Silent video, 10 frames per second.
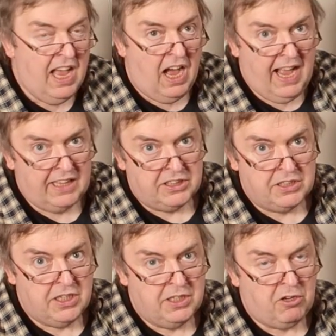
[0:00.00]
I had to
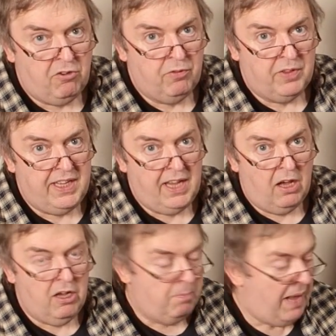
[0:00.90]
turn off the
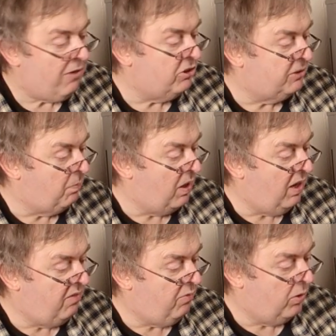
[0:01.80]
power
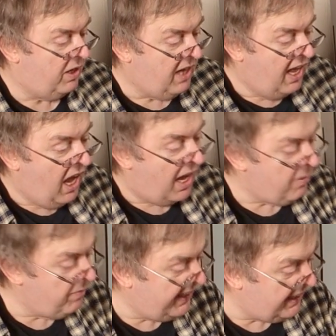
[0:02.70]
supply for it. I
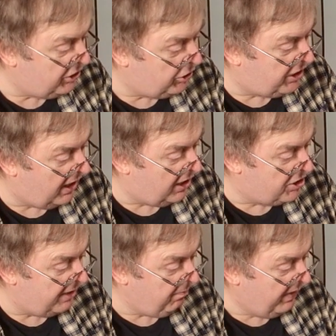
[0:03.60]
don't think it's
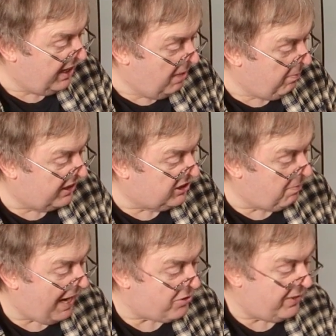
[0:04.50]
charging because the
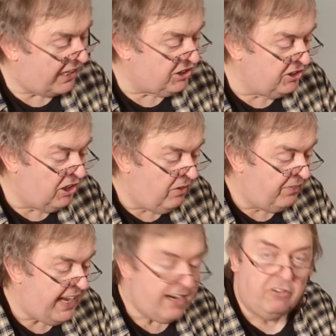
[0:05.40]
battery hasn't gone
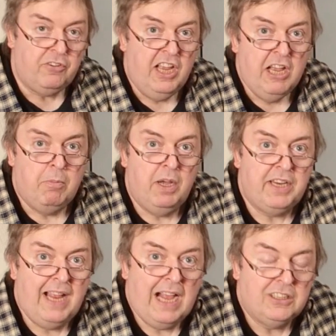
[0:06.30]
down, but
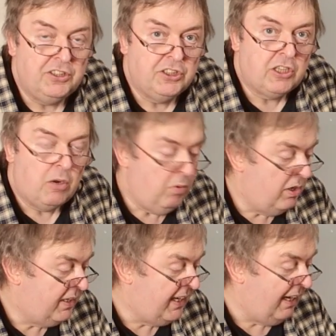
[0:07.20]
it hasn't stopped
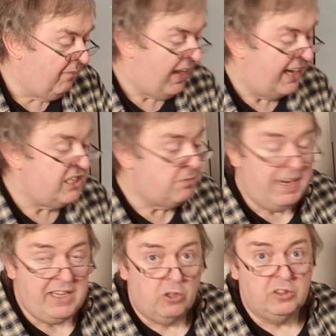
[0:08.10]
working. And it's
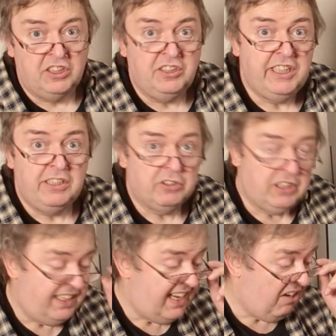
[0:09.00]
been on
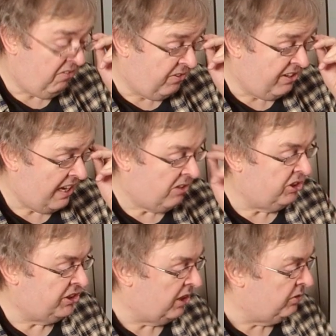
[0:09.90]
continuously now for an hour or
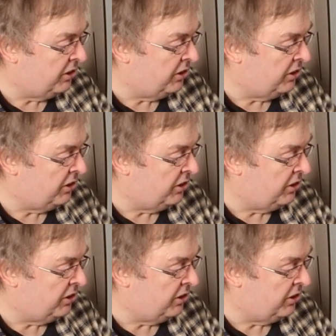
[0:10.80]
so.